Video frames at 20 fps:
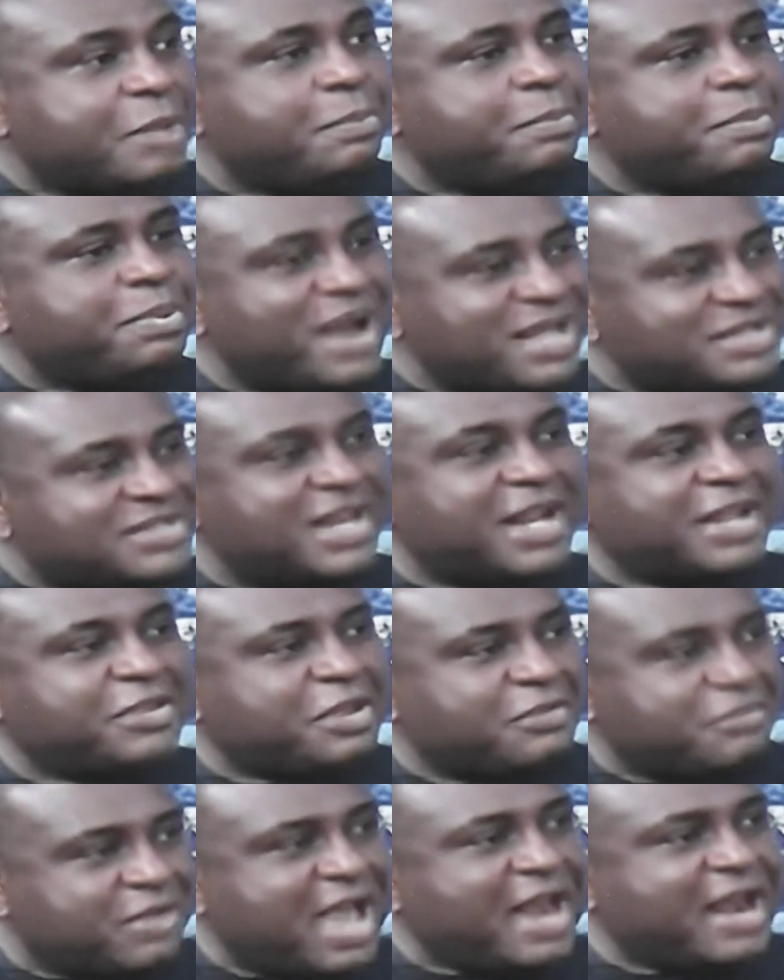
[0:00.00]
The president
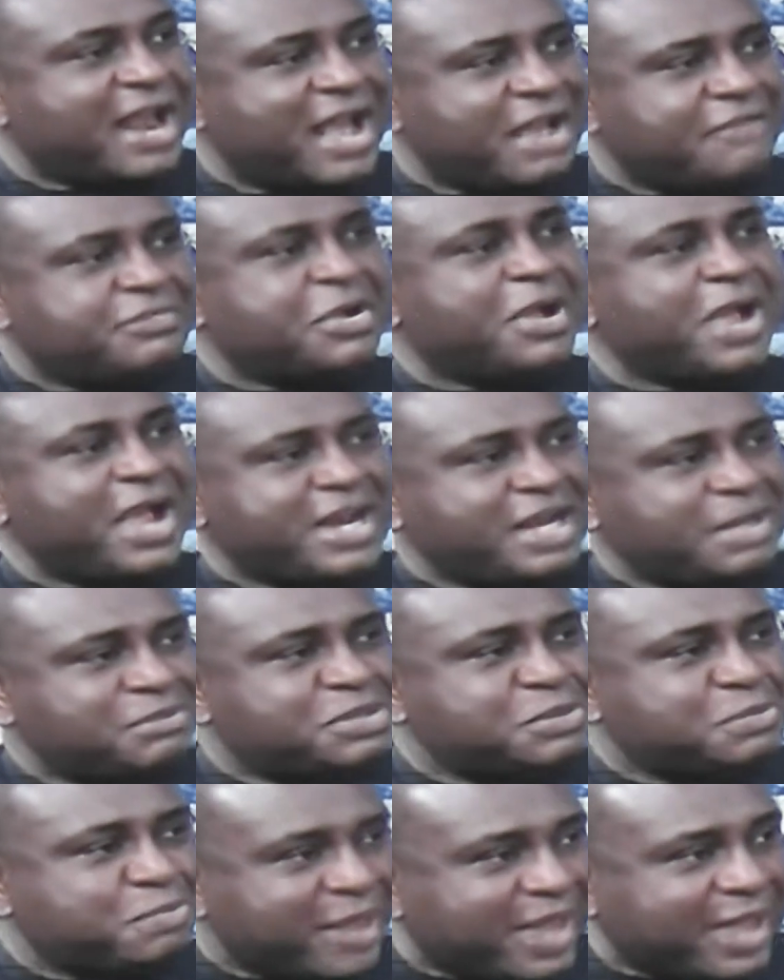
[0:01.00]
of Ghana, have you heard
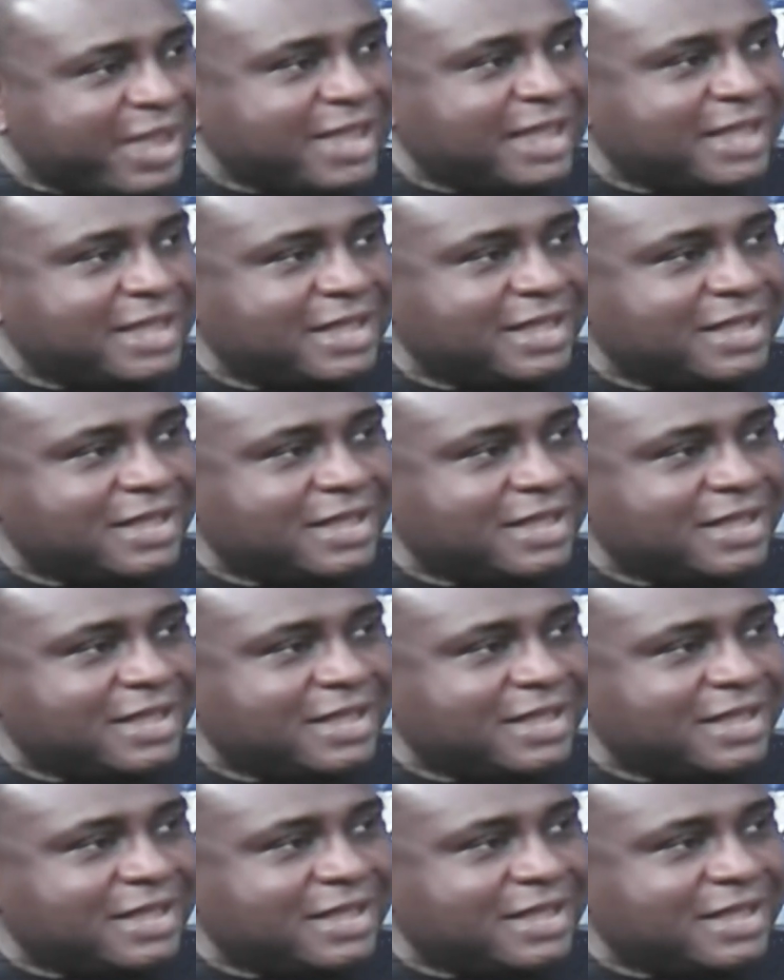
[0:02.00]
him speak?